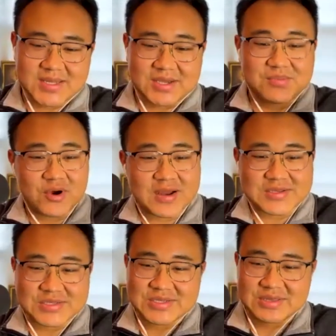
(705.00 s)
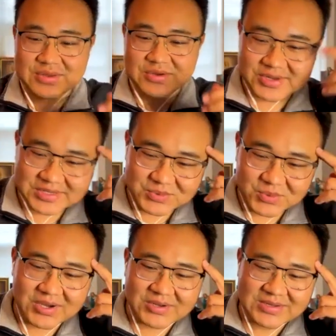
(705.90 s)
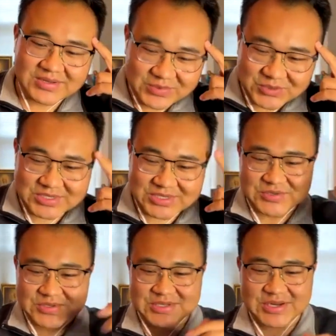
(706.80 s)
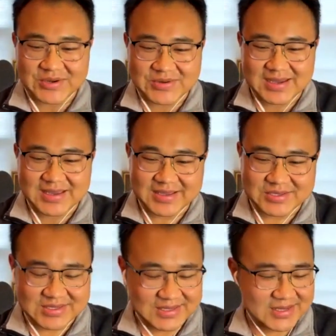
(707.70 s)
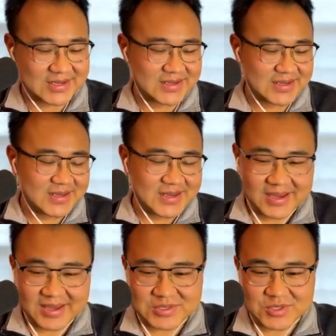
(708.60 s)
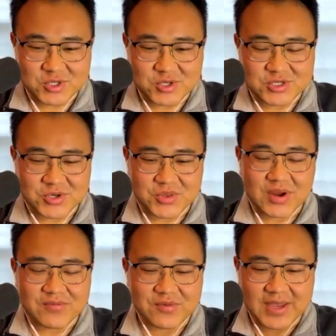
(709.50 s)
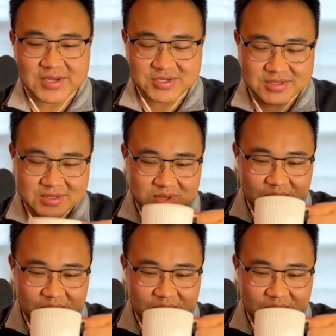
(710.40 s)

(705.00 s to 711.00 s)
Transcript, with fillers: like a Protestant theory as well, which was used, sure. you know, against, uh, against the church during the Reformation.